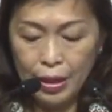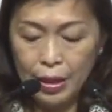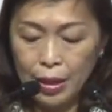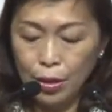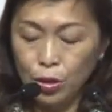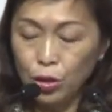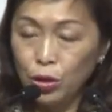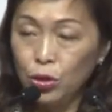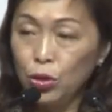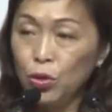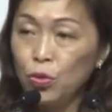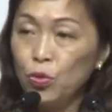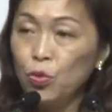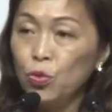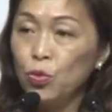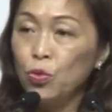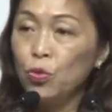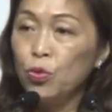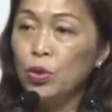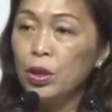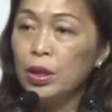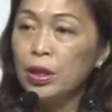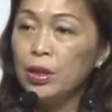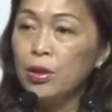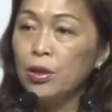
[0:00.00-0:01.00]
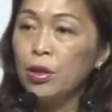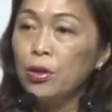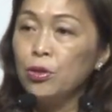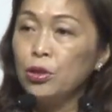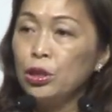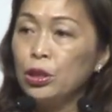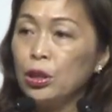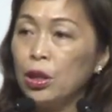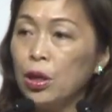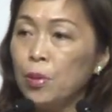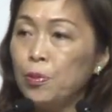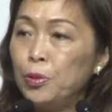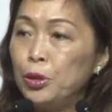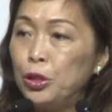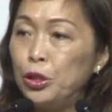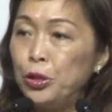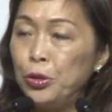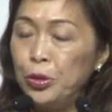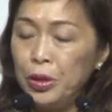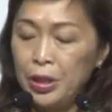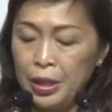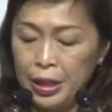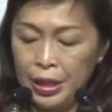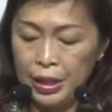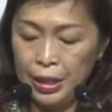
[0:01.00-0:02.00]
Now, so what are those
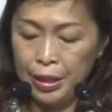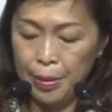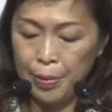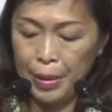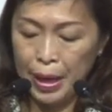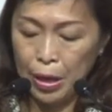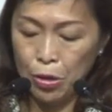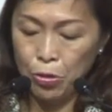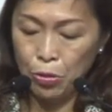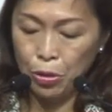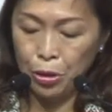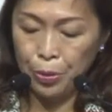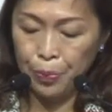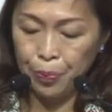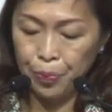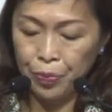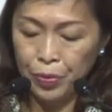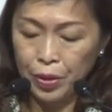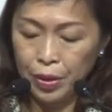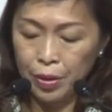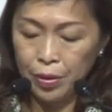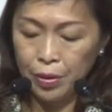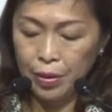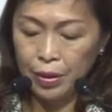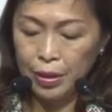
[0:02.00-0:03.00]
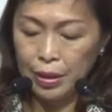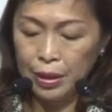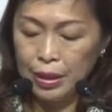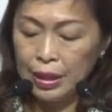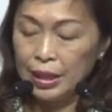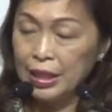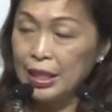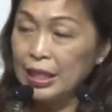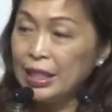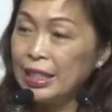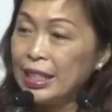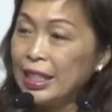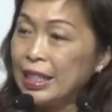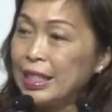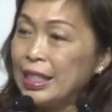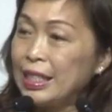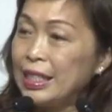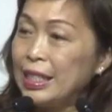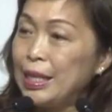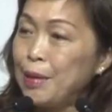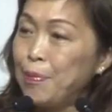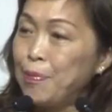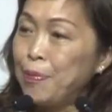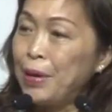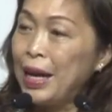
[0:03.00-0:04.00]
opportunities about? Let us take
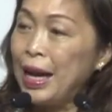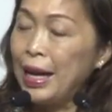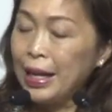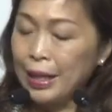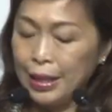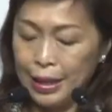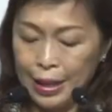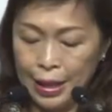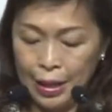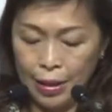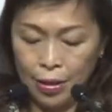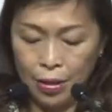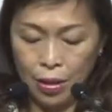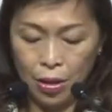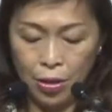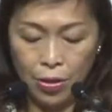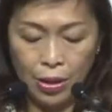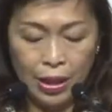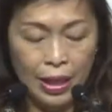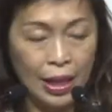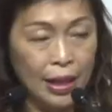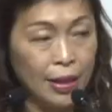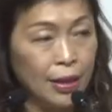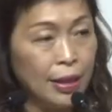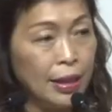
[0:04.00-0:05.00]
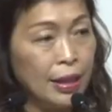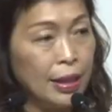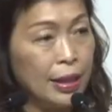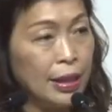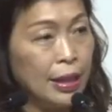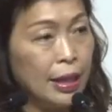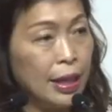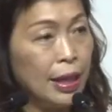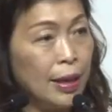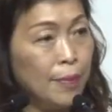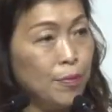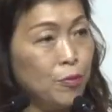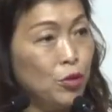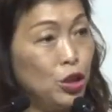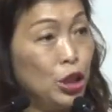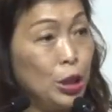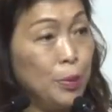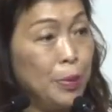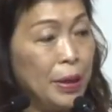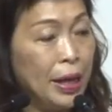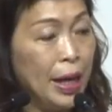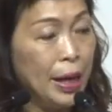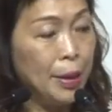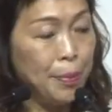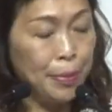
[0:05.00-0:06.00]
a step back and look at the
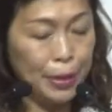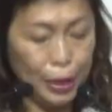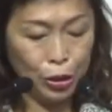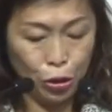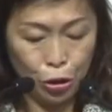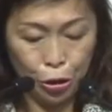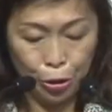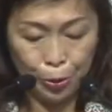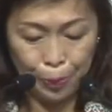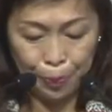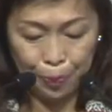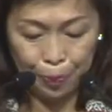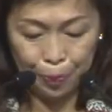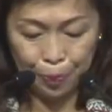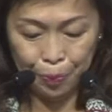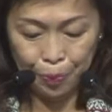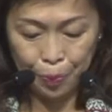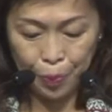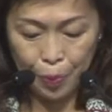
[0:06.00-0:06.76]
GBA picture.